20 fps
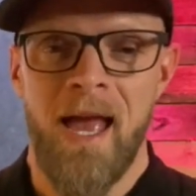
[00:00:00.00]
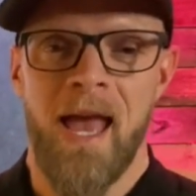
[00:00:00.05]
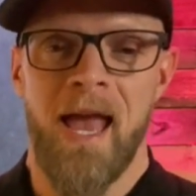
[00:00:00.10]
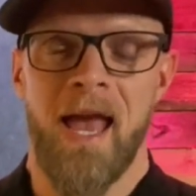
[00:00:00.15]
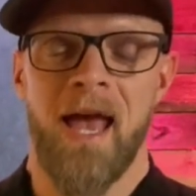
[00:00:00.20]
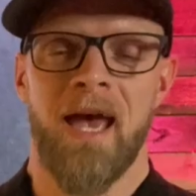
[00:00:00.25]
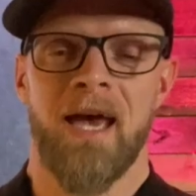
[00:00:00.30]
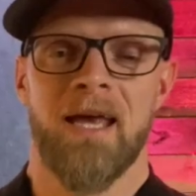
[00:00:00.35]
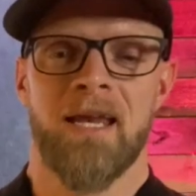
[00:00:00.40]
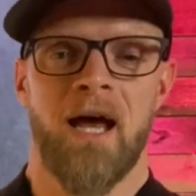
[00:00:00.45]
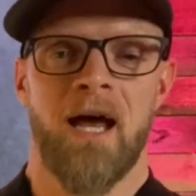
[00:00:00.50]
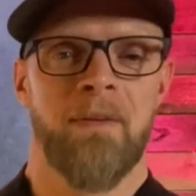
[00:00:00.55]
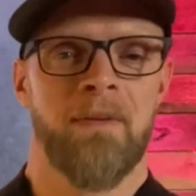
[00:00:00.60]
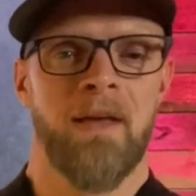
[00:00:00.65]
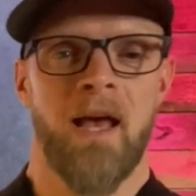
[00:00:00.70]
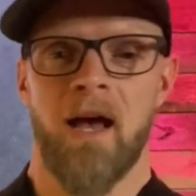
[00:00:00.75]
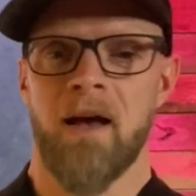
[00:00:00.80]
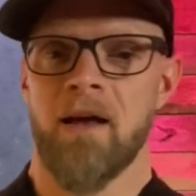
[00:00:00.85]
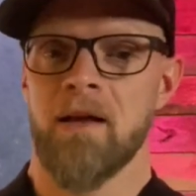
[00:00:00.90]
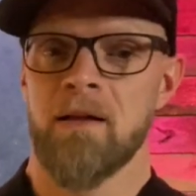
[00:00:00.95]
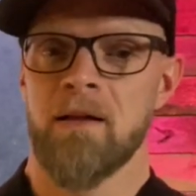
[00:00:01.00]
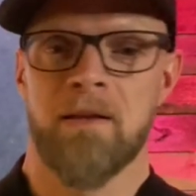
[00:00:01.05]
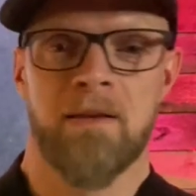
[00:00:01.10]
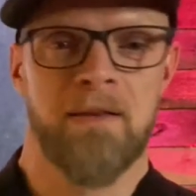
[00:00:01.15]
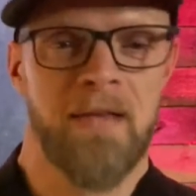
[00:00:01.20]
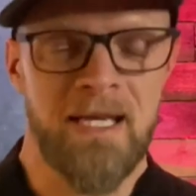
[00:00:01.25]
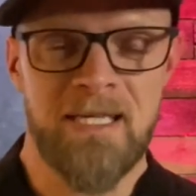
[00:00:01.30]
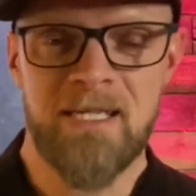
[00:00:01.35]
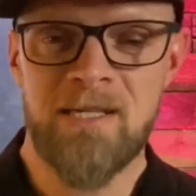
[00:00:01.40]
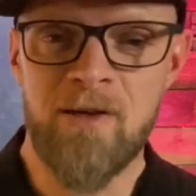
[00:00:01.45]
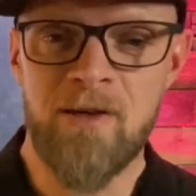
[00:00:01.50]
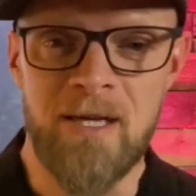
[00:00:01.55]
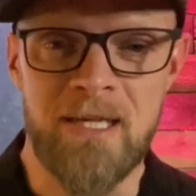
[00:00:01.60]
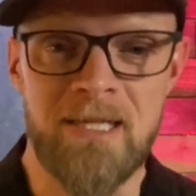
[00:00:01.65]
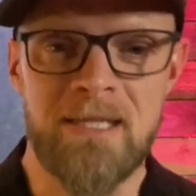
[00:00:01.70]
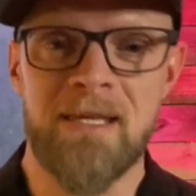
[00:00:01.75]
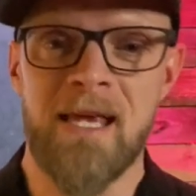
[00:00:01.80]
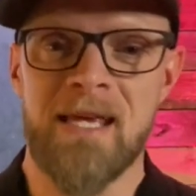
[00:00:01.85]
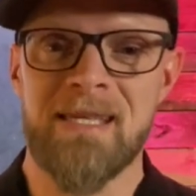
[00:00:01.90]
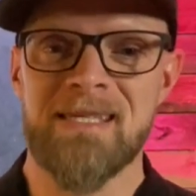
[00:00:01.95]
And yeah, let's do
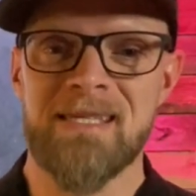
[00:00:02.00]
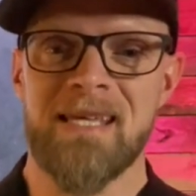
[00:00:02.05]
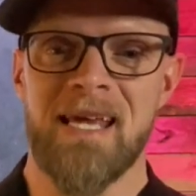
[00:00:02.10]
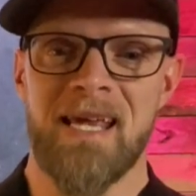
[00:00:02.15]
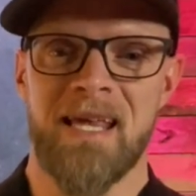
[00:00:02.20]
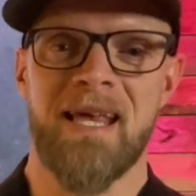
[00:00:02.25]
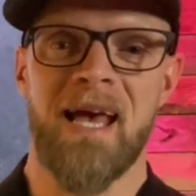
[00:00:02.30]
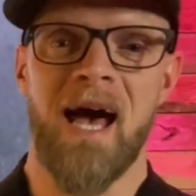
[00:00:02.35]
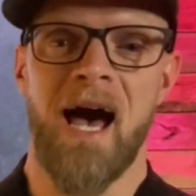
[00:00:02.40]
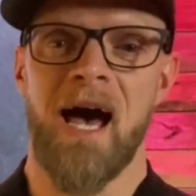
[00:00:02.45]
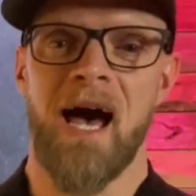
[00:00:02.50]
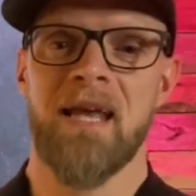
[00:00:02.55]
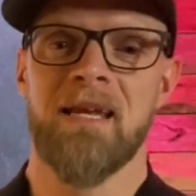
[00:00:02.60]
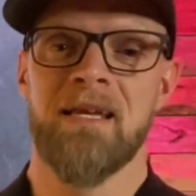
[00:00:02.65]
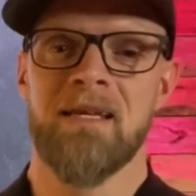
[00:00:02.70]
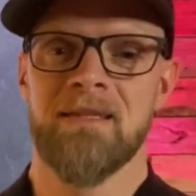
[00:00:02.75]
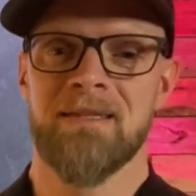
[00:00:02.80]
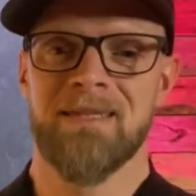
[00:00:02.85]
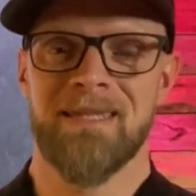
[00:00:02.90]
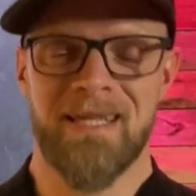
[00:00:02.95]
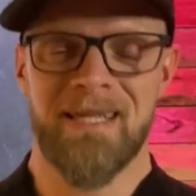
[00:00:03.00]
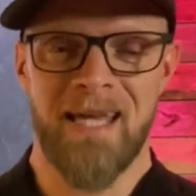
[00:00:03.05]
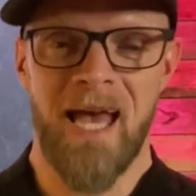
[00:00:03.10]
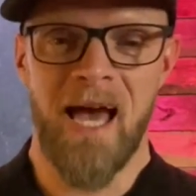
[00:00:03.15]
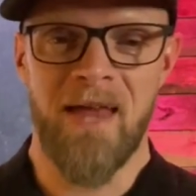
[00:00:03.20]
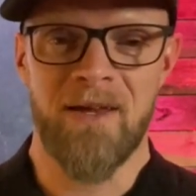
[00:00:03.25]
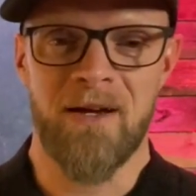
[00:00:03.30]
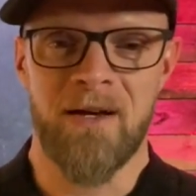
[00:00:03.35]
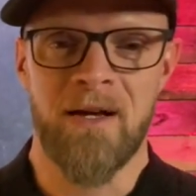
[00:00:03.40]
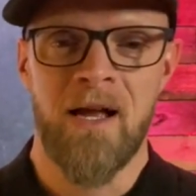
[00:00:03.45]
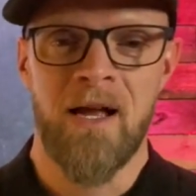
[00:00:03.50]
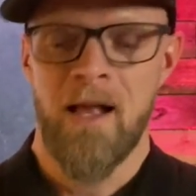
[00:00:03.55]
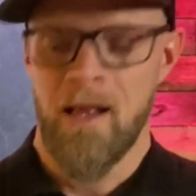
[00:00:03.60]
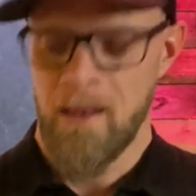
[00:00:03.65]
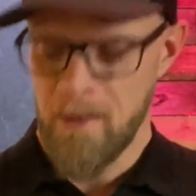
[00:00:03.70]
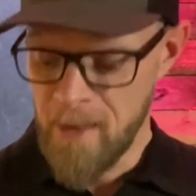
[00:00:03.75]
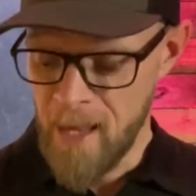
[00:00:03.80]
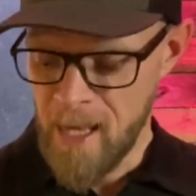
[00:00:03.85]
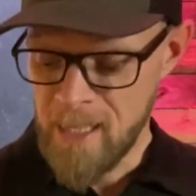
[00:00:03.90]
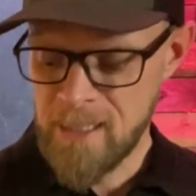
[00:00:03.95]
this. Let's seek God together.
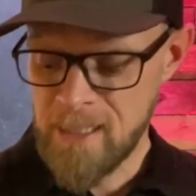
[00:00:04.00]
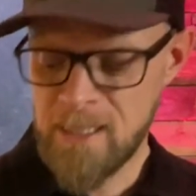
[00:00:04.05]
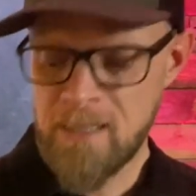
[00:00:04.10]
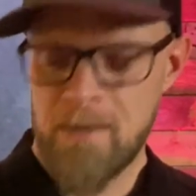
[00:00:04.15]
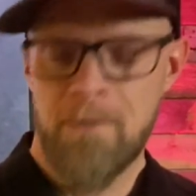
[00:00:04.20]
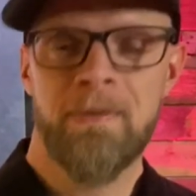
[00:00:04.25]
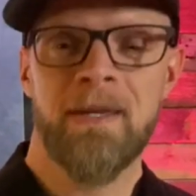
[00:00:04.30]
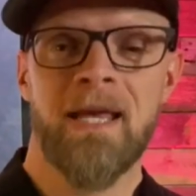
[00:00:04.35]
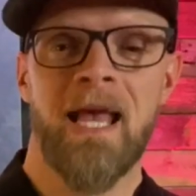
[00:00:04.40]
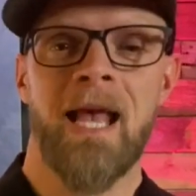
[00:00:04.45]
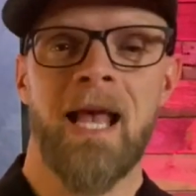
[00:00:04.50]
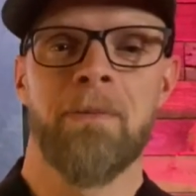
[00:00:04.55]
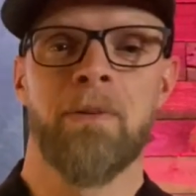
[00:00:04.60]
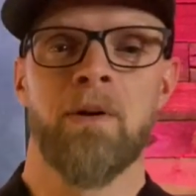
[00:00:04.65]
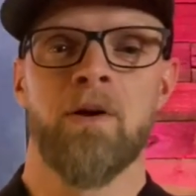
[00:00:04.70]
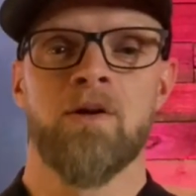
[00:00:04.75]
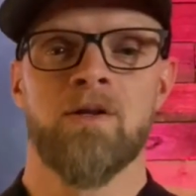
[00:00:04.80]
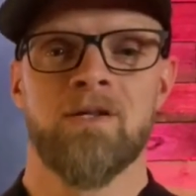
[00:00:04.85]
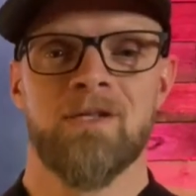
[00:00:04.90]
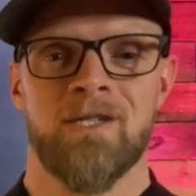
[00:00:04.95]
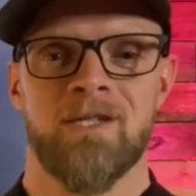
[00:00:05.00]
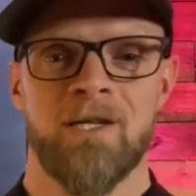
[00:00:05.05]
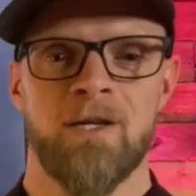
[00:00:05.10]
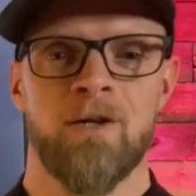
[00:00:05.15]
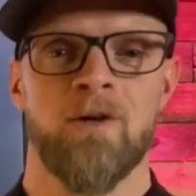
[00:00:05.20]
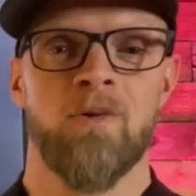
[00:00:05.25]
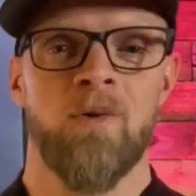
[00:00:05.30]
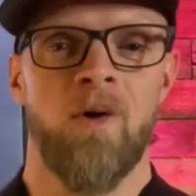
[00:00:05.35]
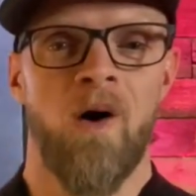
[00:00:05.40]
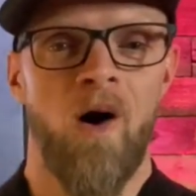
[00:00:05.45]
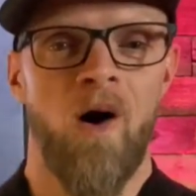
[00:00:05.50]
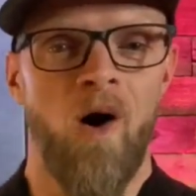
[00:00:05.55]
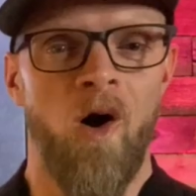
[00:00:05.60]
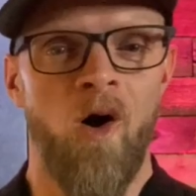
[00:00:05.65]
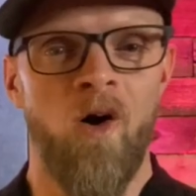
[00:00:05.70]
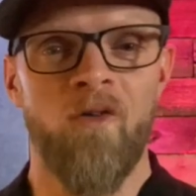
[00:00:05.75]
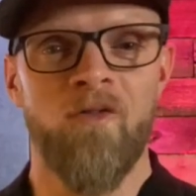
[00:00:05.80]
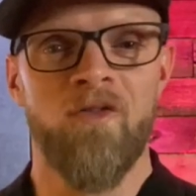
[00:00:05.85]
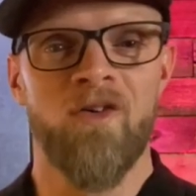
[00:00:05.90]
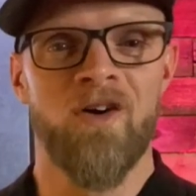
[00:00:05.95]
Let's be able to
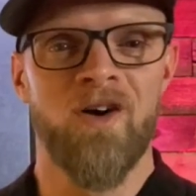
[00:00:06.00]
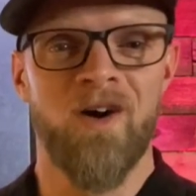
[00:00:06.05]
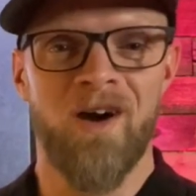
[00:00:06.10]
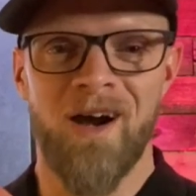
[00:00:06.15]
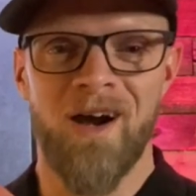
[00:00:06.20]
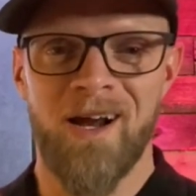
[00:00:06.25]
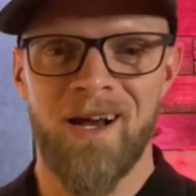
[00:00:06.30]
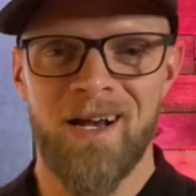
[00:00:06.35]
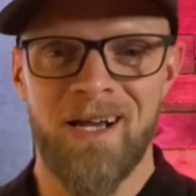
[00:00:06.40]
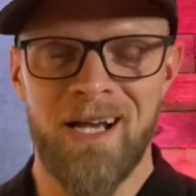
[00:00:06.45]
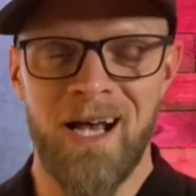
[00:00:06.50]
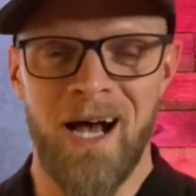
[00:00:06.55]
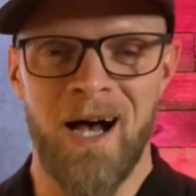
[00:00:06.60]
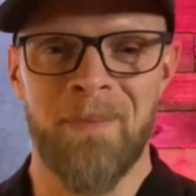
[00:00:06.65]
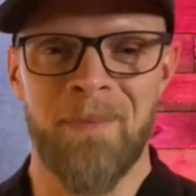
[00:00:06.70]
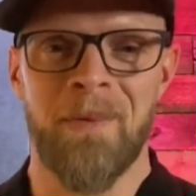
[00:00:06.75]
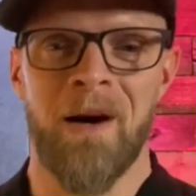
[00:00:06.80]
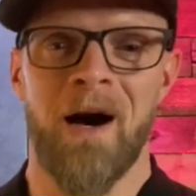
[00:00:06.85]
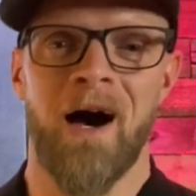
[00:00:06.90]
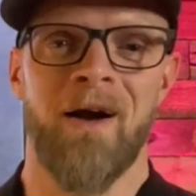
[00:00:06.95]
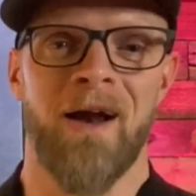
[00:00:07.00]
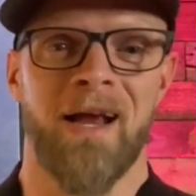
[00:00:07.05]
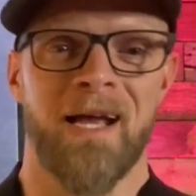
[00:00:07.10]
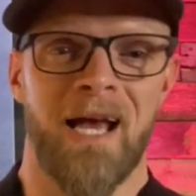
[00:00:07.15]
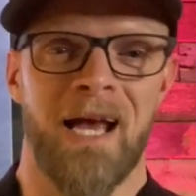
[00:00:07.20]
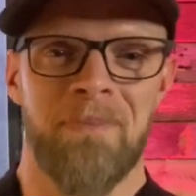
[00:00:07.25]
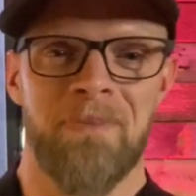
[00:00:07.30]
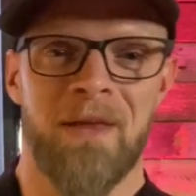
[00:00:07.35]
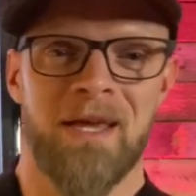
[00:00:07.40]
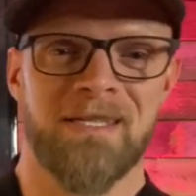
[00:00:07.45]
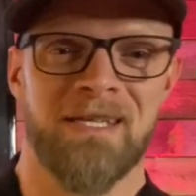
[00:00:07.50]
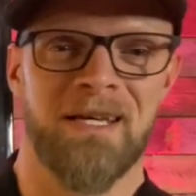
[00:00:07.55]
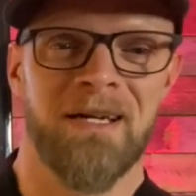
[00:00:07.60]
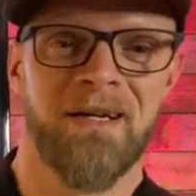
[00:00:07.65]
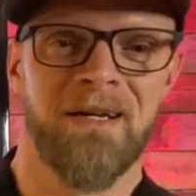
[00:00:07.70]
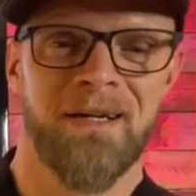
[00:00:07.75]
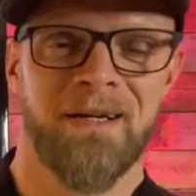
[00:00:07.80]
overcome. All right, God bless you.